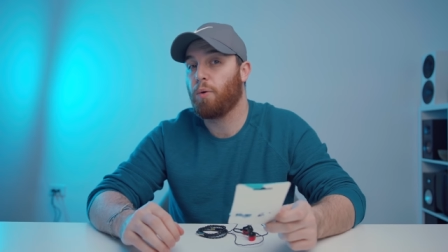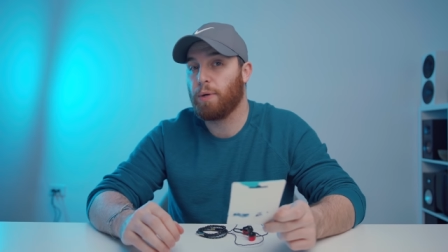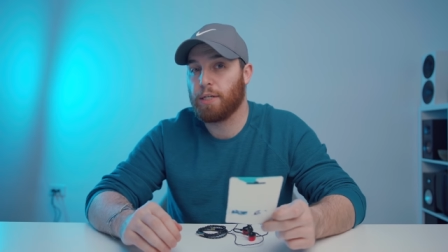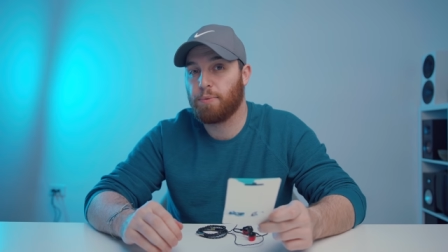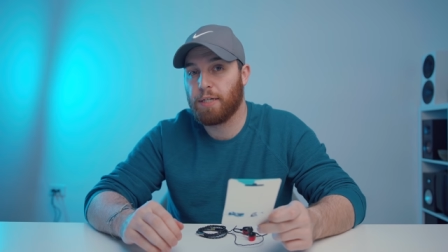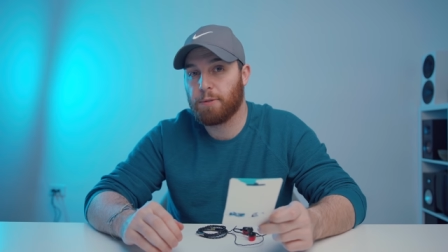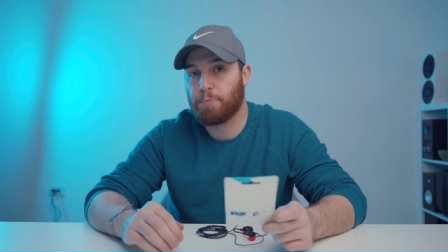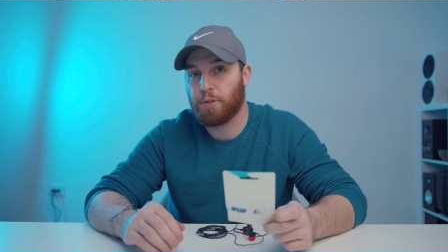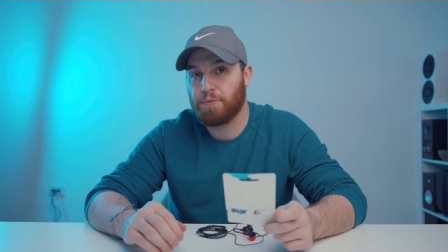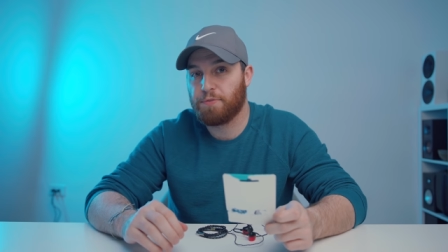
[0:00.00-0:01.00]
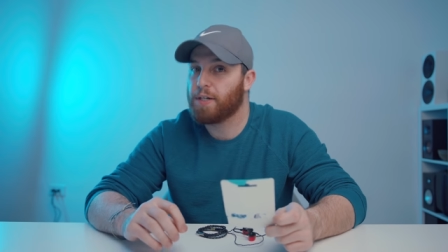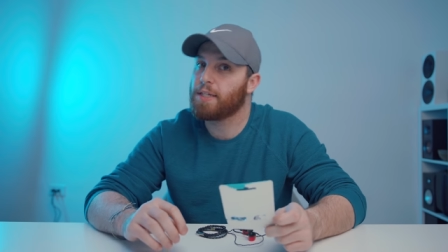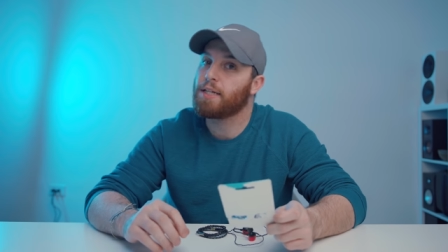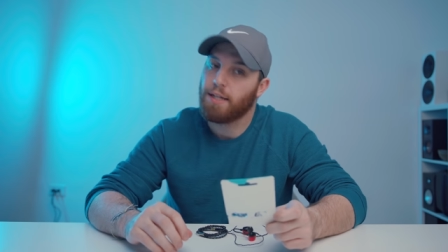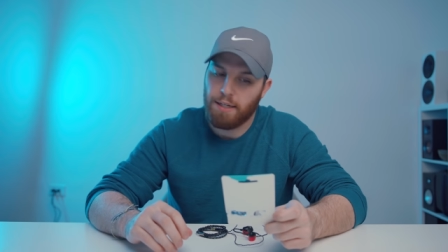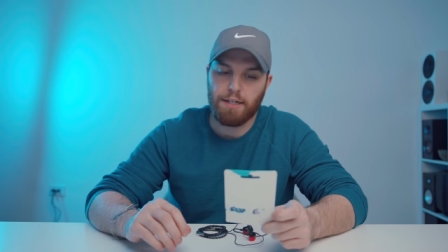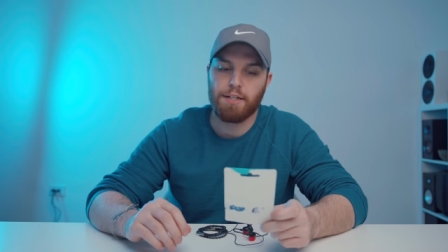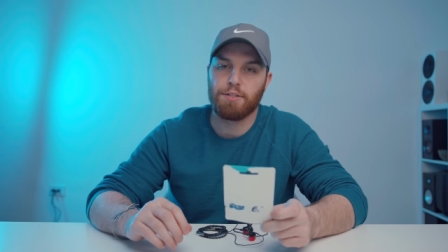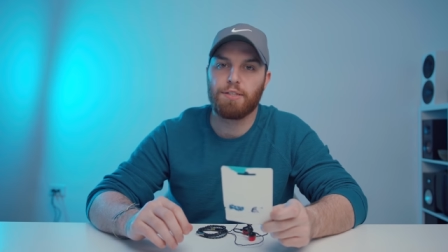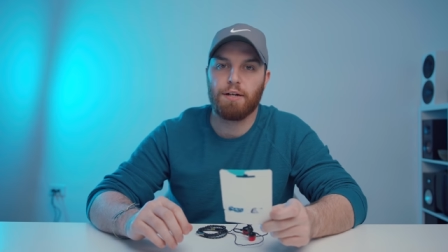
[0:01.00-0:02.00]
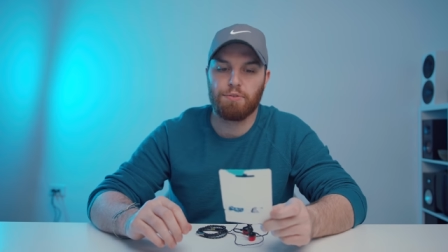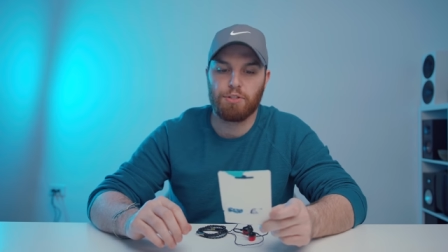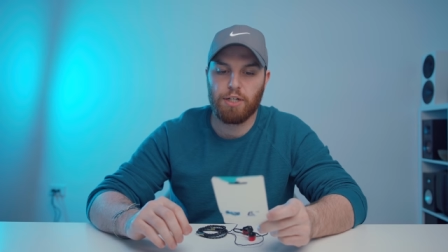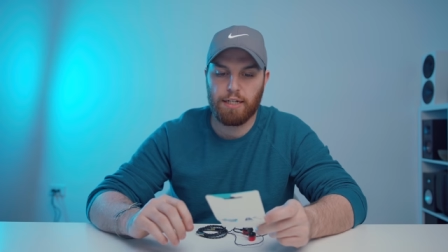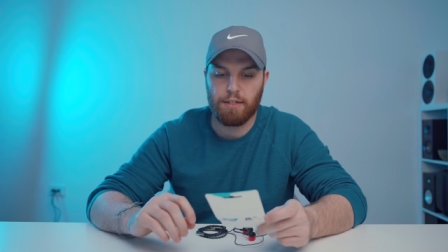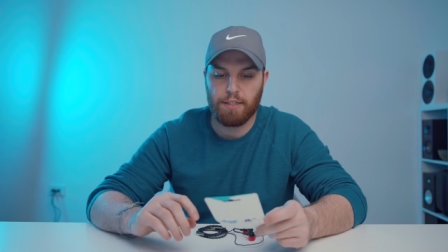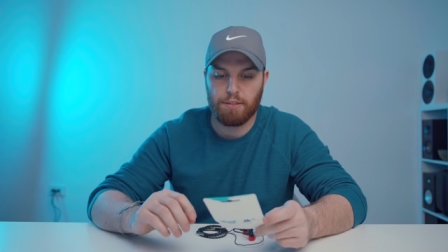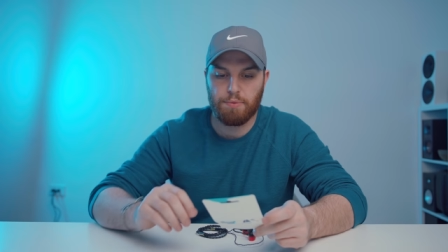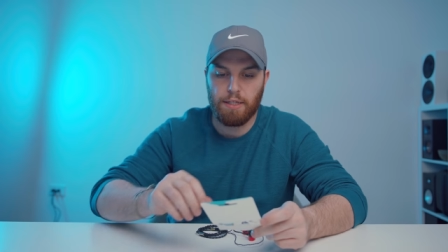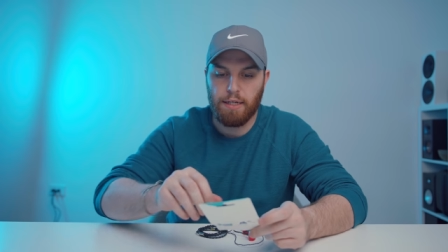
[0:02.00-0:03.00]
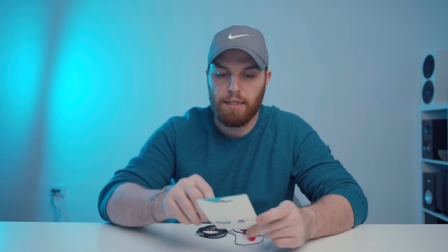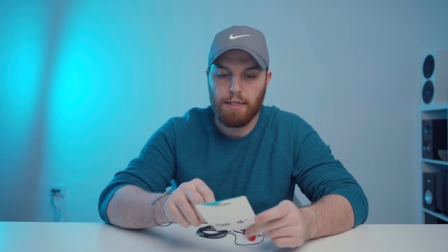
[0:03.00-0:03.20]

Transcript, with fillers: Wink, wink, pretty fun. Uh, you should definitely check it out next week.